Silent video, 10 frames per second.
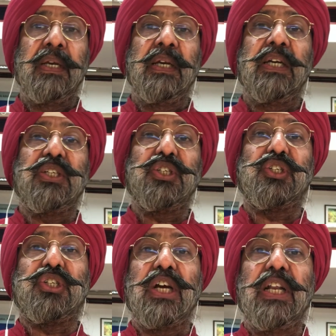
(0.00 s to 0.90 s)
It is
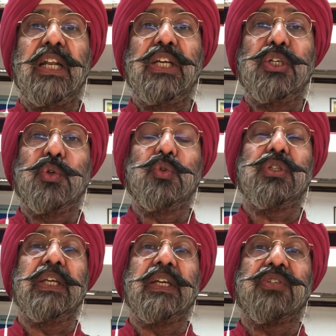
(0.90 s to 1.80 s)
generally used
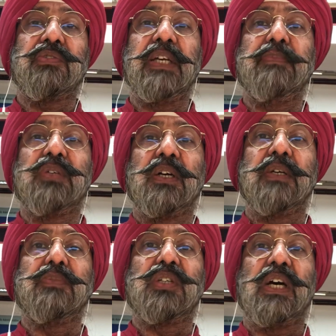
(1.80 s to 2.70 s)
in extreme
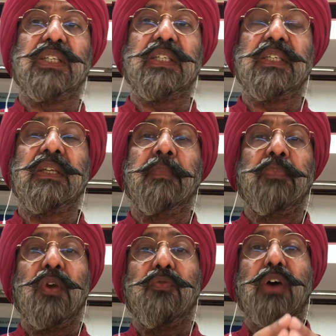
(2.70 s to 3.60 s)
circumstances
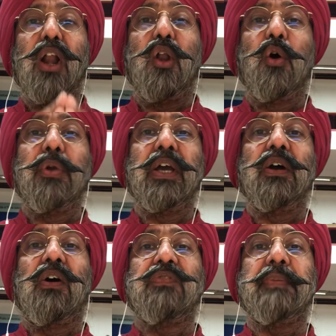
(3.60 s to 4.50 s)
where lowering
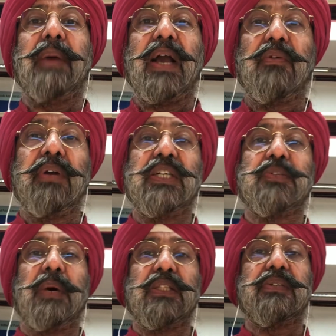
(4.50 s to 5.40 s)
of the bank rates
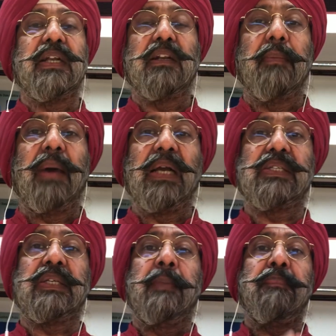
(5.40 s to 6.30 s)
by the central
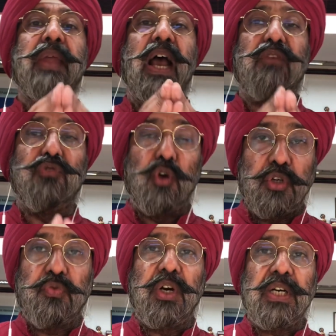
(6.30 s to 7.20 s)
banks have not
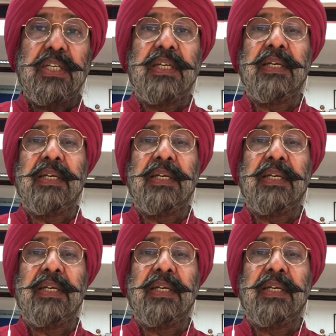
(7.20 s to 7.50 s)
worked,